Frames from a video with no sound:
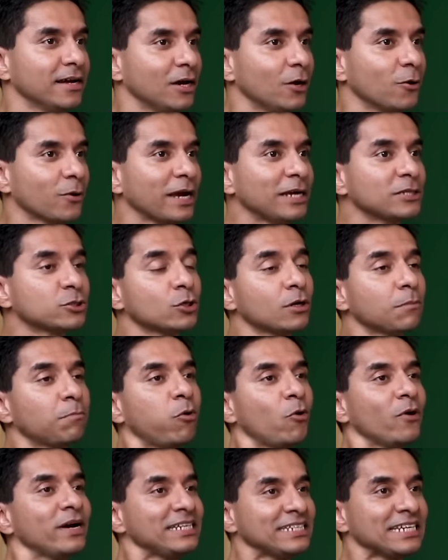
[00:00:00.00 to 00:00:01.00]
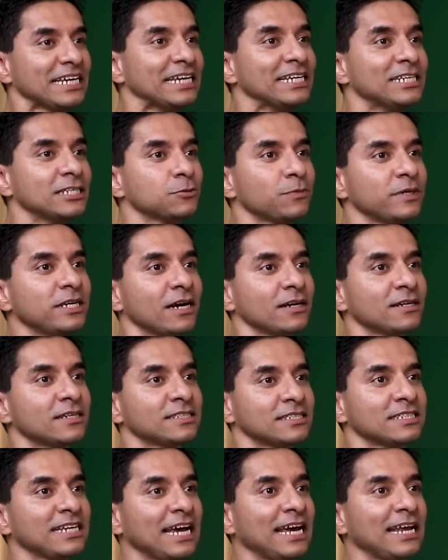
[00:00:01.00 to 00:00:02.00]
Okay, so the point is, we
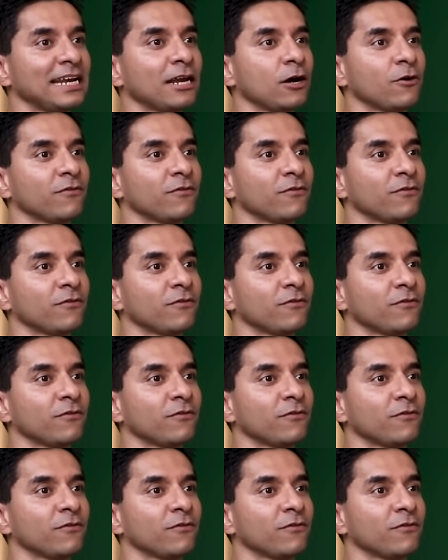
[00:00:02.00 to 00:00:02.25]
understand now,